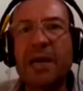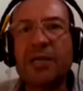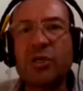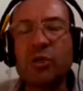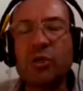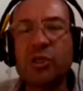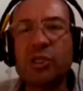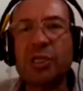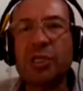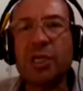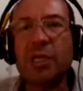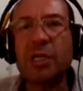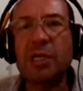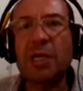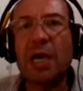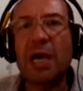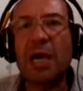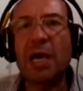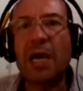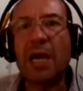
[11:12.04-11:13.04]
using
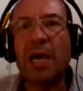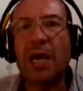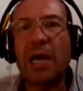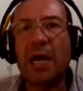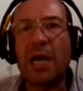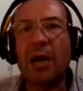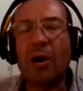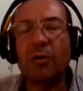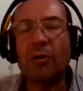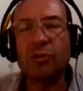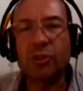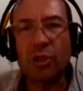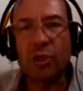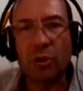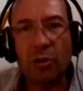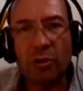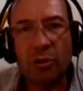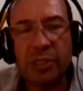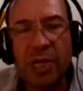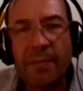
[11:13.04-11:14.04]

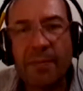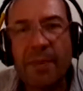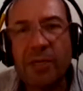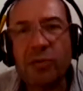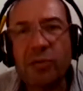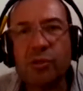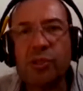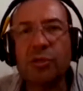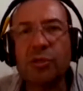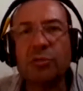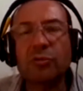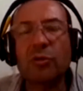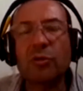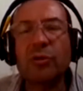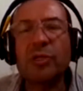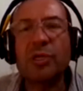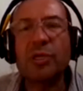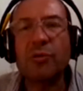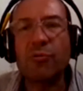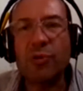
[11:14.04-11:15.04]
ontology and by using
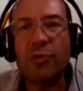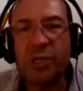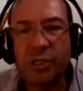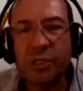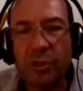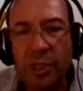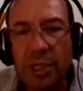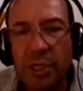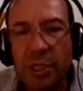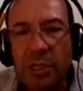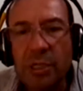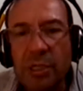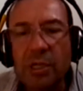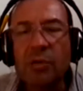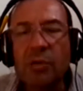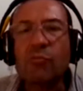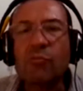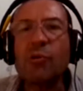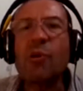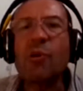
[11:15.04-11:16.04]
ontology reasoning,
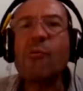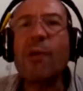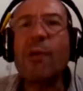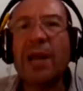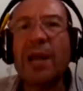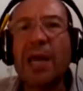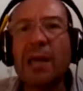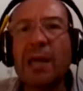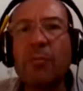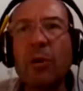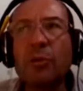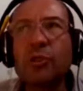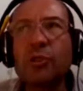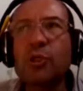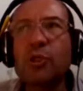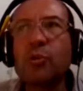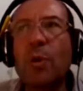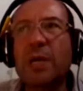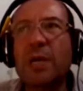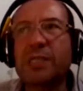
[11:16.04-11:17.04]
we were able
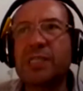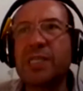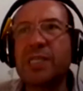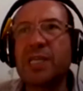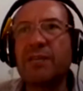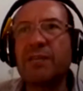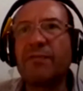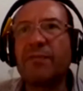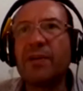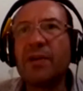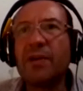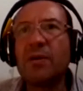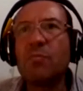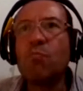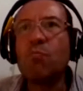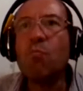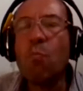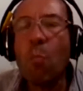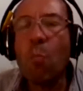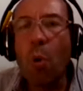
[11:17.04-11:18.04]
to achieve
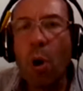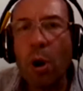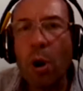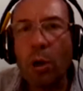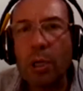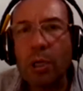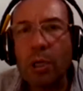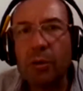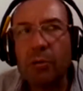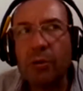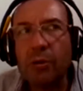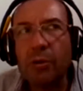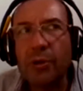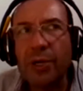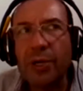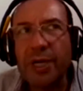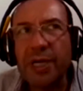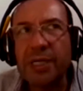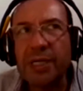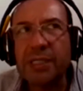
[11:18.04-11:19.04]
more
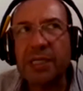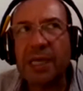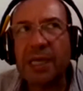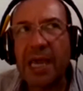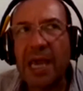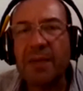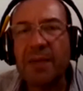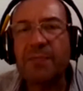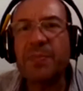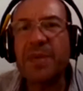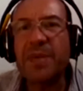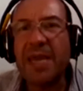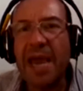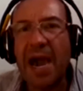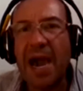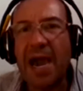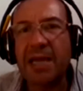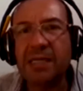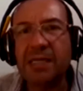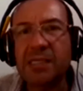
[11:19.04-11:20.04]
concrete
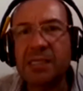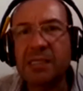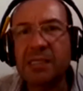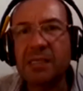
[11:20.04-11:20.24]
KPIs